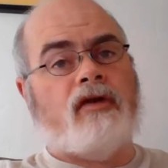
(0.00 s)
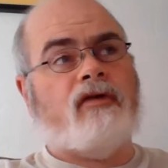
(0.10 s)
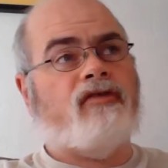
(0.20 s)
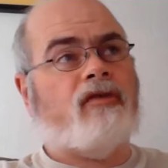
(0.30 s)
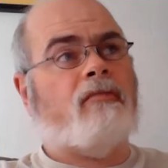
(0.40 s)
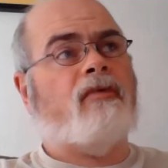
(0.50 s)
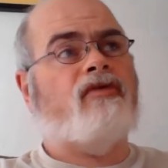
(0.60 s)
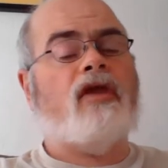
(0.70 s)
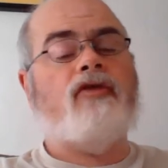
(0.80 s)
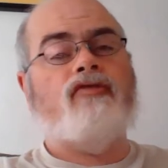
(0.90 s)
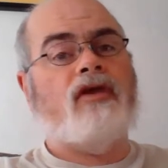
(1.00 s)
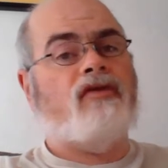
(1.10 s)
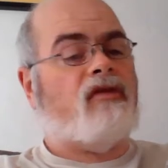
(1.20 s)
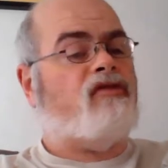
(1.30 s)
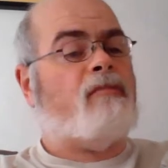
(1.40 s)
under some mesquite
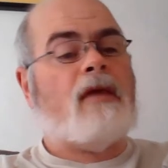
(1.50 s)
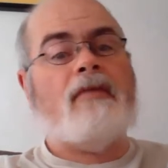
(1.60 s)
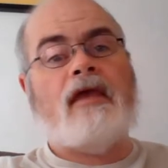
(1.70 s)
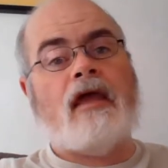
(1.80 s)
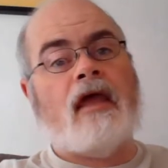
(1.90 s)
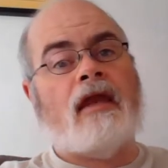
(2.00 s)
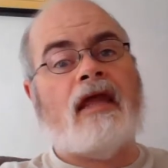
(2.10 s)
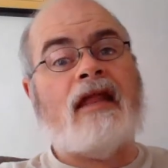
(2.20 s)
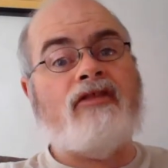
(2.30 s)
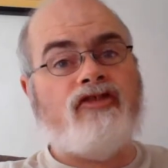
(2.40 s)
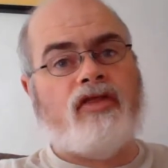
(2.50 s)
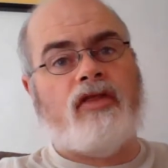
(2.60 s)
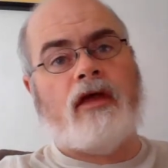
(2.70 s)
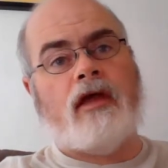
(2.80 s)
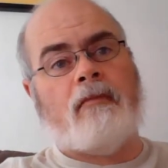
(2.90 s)
trees, it's maybe an inch
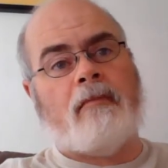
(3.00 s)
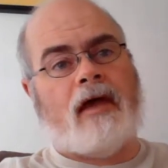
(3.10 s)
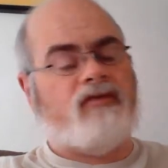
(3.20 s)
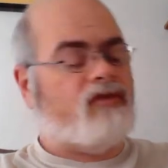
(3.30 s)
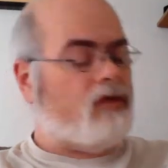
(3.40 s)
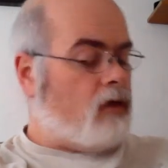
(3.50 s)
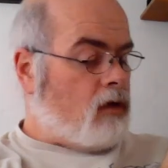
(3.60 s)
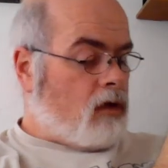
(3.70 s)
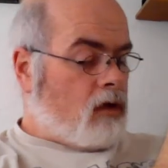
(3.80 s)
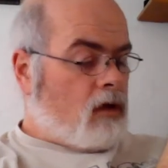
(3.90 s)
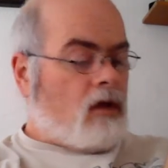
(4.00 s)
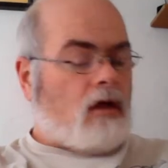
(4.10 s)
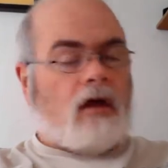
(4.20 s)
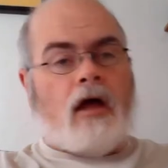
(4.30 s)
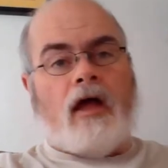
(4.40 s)
thick at best.
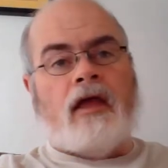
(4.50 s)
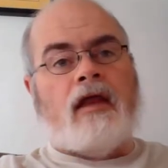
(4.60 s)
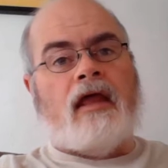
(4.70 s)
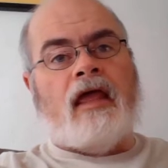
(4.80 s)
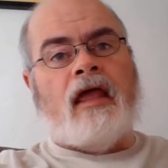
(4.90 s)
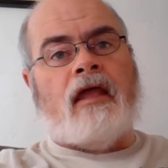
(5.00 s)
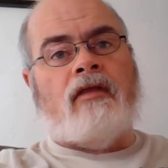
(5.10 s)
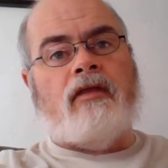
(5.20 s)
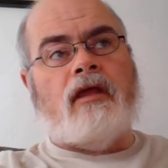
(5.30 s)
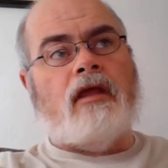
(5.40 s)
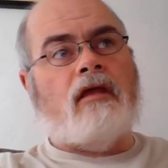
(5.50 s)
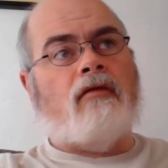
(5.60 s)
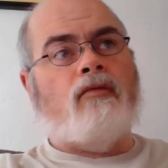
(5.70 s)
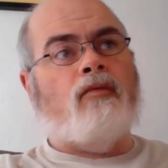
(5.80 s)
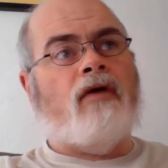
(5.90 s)
In the
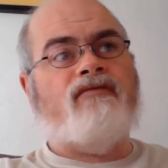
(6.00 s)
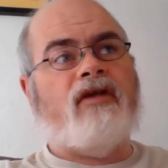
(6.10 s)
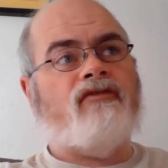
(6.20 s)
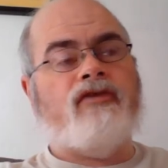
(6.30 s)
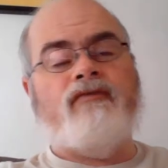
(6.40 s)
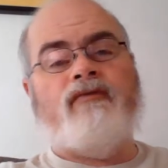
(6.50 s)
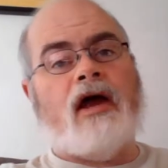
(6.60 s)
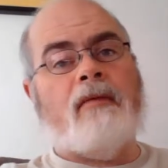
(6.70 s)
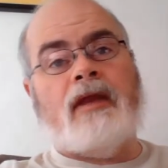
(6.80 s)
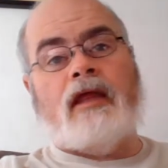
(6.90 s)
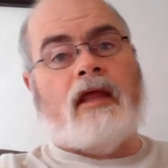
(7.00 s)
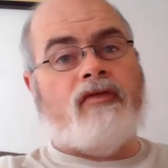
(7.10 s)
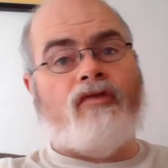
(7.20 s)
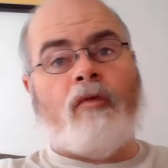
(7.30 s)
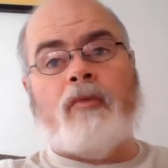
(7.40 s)
rough desert environment,
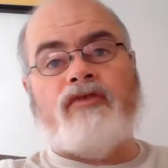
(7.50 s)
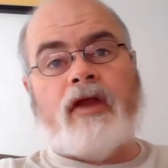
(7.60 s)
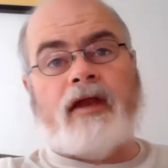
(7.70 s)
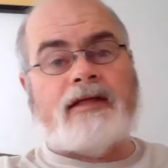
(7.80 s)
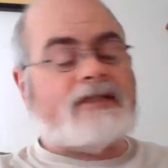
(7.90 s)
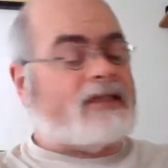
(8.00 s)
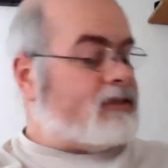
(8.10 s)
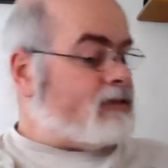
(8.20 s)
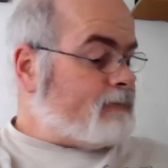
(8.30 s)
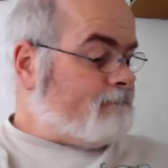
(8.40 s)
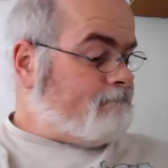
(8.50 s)
it's almost non-existent.